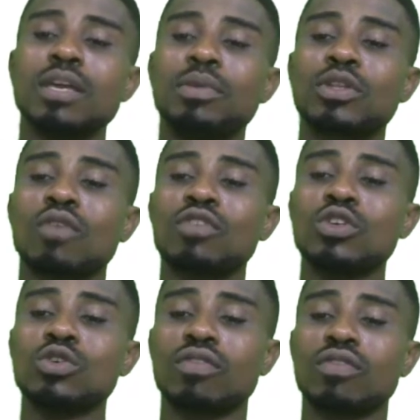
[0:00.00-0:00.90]
a bit of the
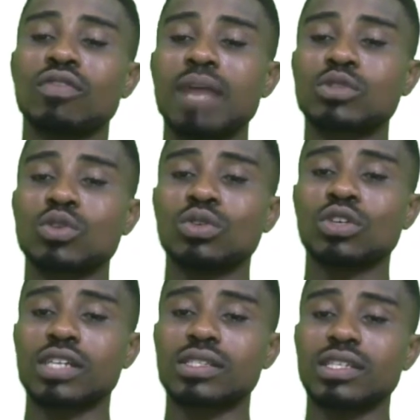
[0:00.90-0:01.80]
use of limestone.
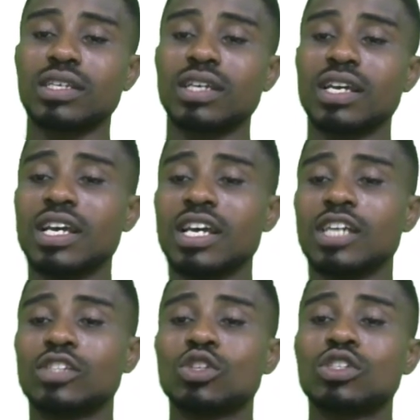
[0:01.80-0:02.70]
You can see
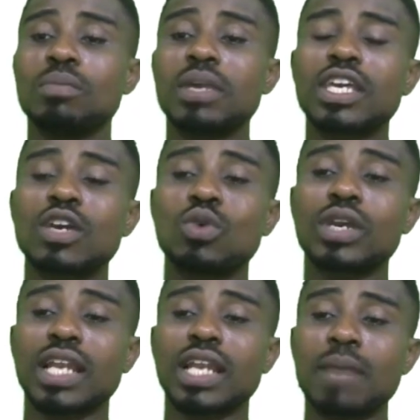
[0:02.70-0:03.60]
it's used in making
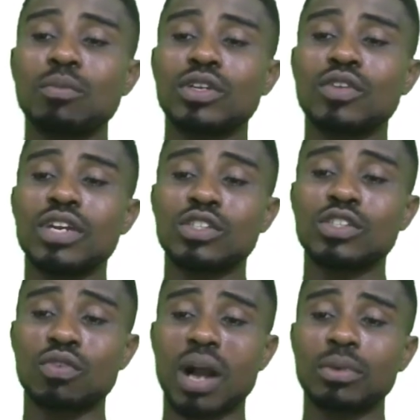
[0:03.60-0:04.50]
quicklime with the release
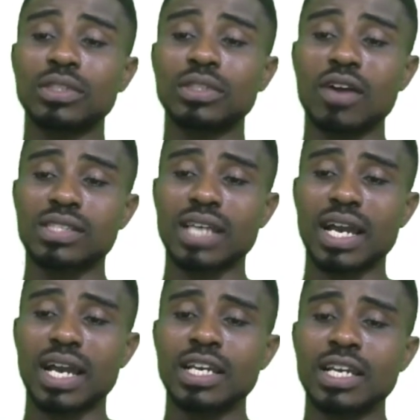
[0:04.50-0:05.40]
of carbon
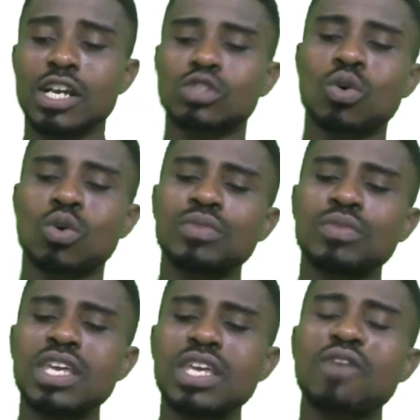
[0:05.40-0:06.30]
dioxide.
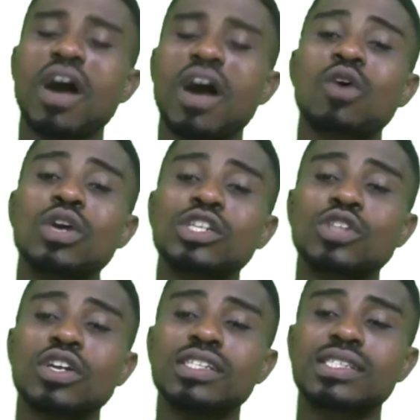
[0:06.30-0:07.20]
So if our
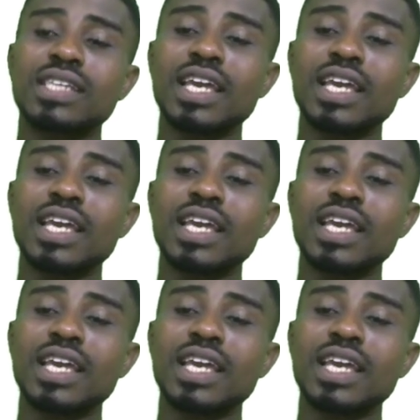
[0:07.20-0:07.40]
question is